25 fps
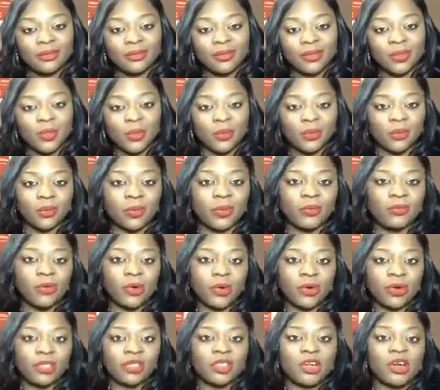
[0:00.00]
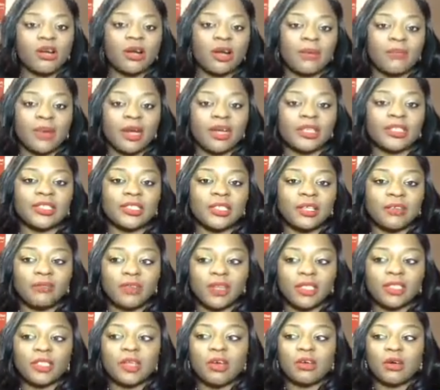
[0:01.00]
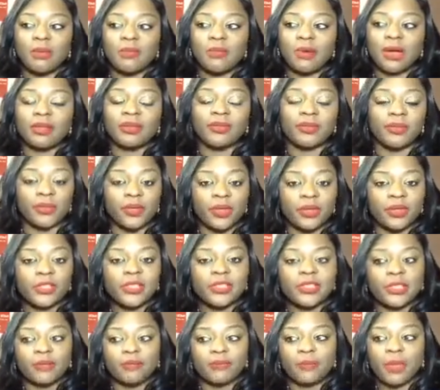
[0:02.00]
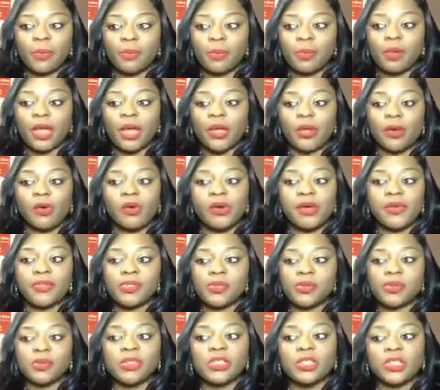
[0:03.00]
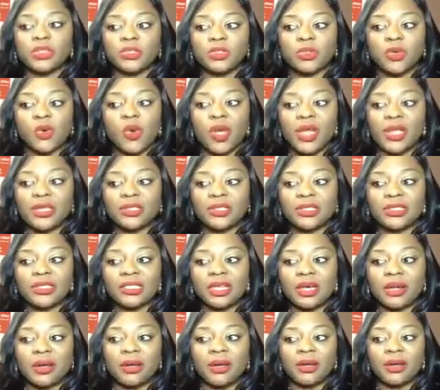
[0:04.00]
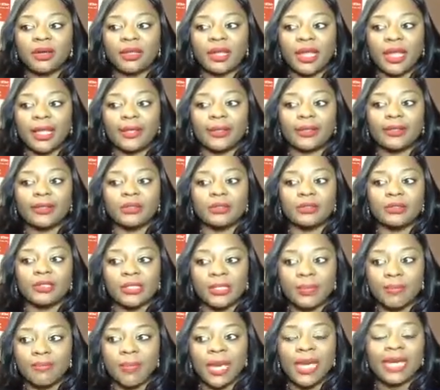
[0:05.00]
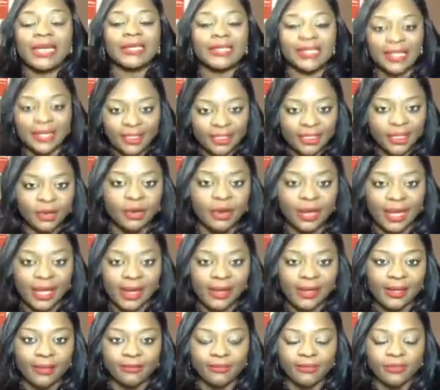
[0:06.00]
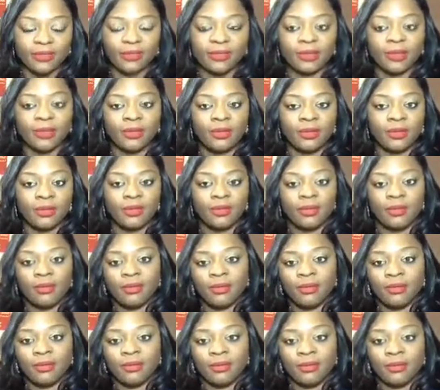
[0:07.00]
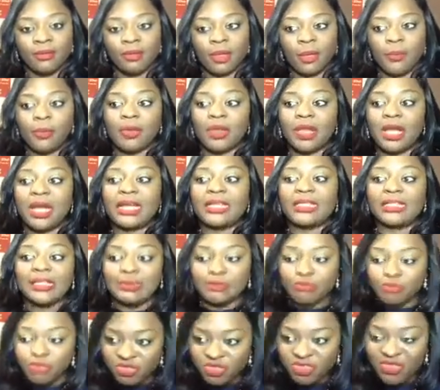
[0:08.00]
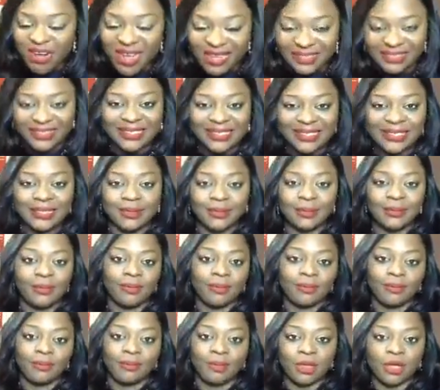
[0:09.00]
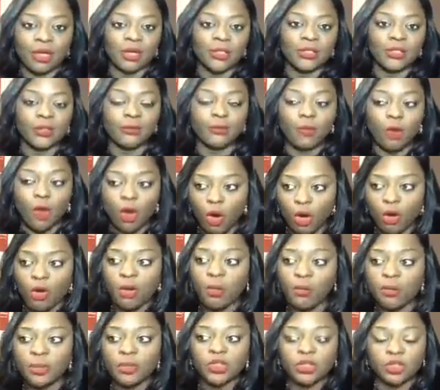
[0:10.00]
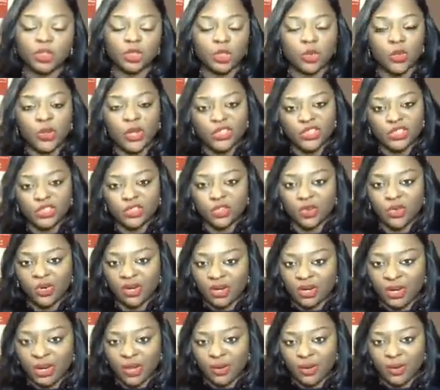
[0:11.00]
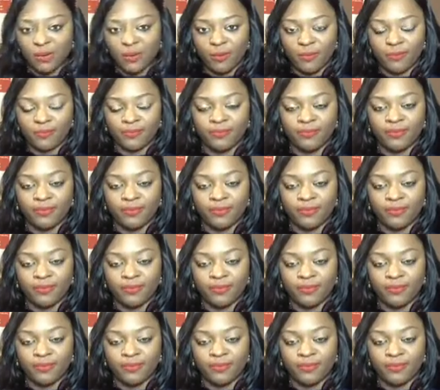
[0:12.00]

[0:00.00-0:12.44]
So if we're going to talk about stuff, let's talk about the real stuff. People are going through situations that are like demanding their lives. People are depressed because of horrible situations going on at home.